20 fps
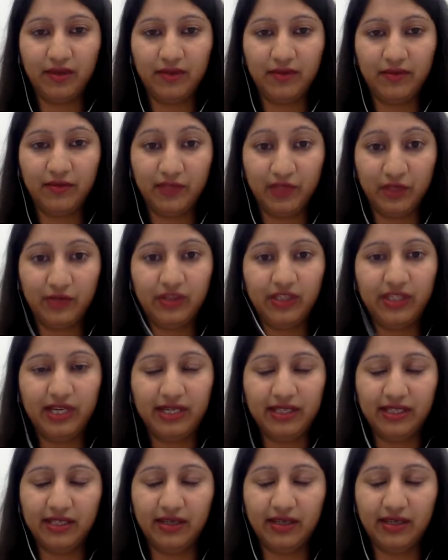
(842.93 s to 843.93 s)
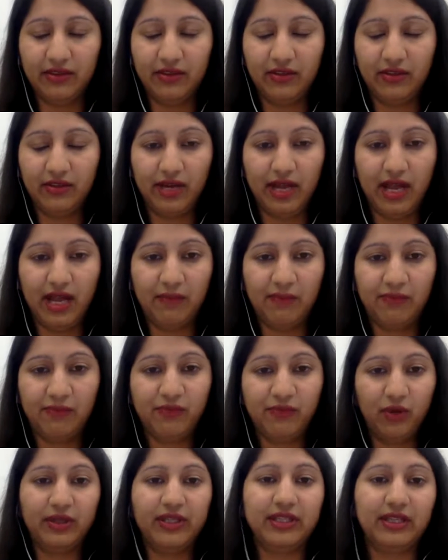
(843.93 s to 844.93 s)
when you're rewriting your
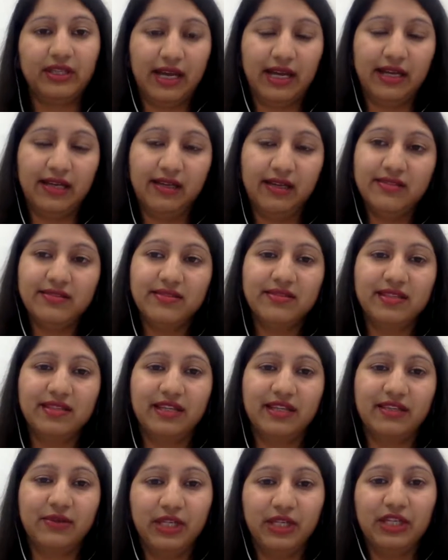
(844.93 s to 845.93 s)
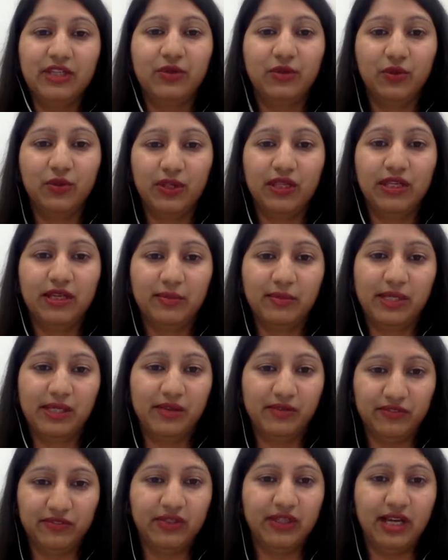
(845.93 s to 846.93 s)
app, following the guidelines, then you need to know a little
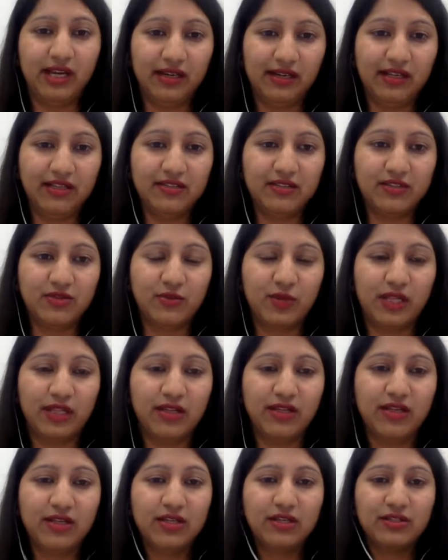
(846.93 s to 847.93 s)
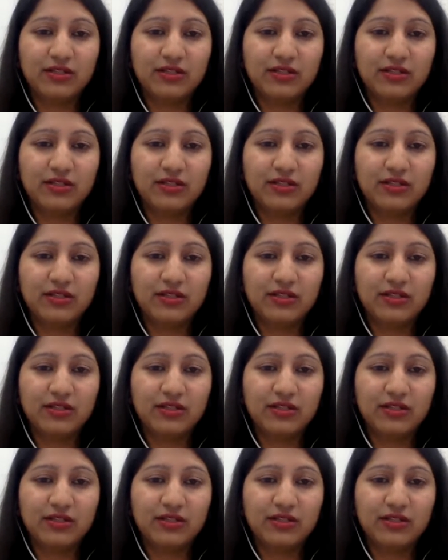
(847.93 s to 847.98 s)
bit of the guidelines as well.